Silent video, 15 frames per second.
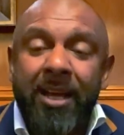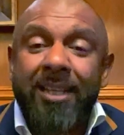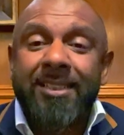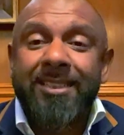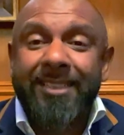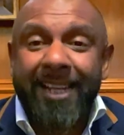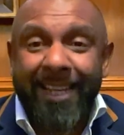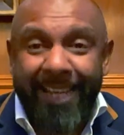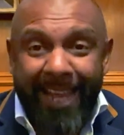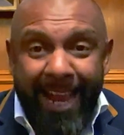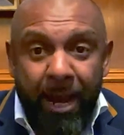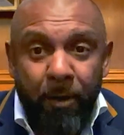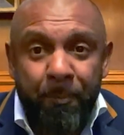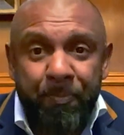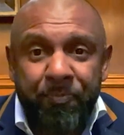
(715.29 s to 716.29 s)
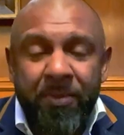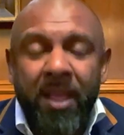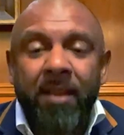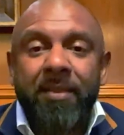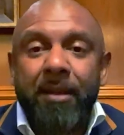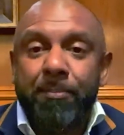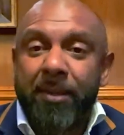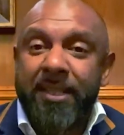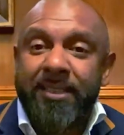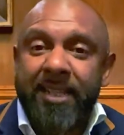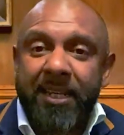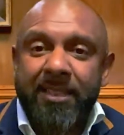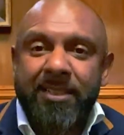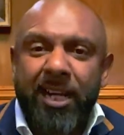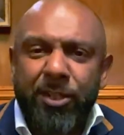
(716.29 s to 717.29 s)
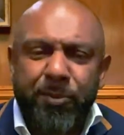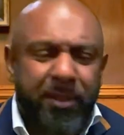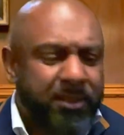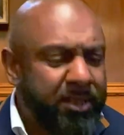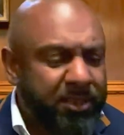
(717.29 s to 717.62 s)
selling out, then please get in touch with us.